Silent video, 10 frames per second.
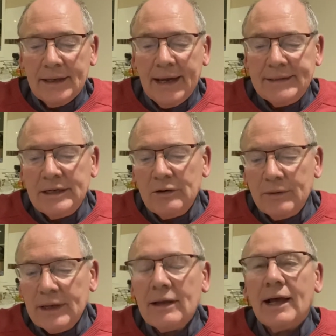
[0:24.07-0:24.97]
He didn't
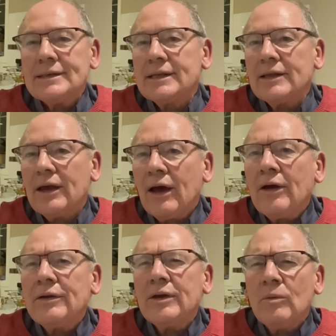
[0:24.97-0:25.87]
realise that the
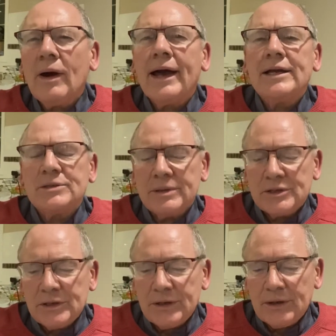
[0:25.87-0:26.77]
only way to
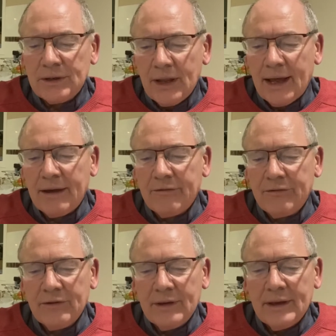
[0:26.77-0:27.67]
eternal
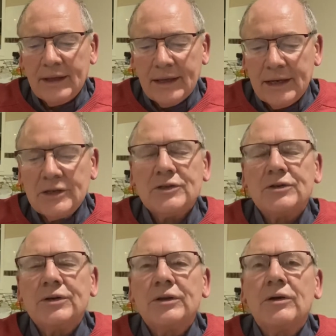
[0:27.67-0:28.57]
life is
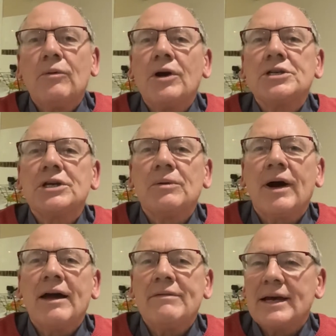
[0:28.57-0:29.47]
through the washing
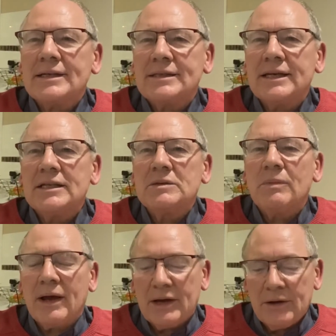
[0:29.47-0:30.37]
away of our sins
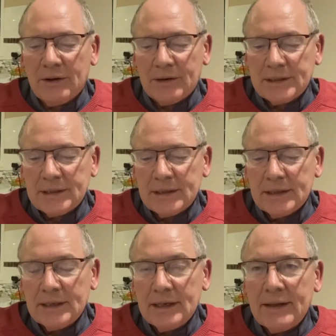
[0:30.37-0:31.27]
by God,
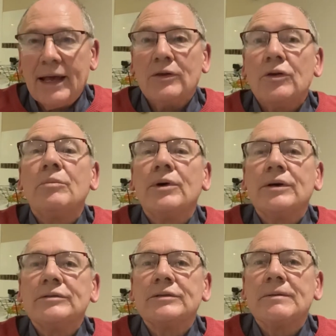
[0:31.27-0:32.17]
that new
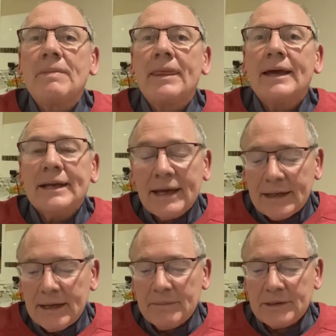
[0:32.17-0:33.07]
birth.
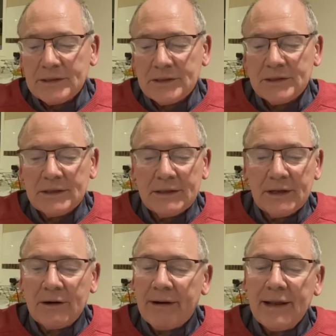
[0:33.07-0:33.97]
Nicodemus,
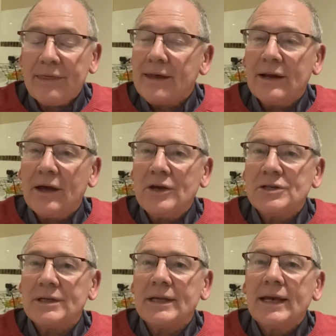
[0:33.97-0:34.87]
the great
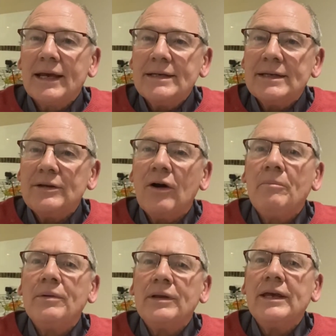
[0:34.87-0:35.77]
theologian, did not
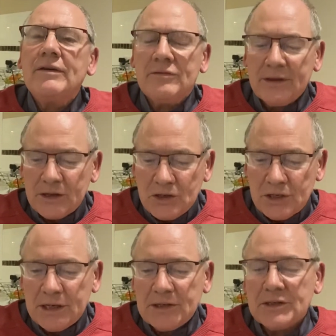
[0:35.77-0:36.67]
believe that
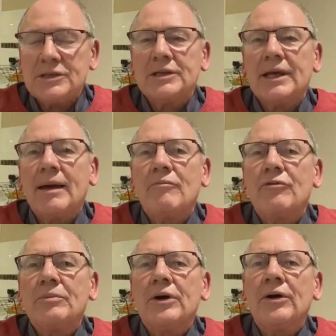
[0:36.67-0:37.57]
Jesus had come
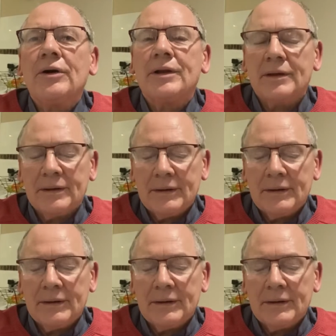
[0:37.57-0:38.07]
from God.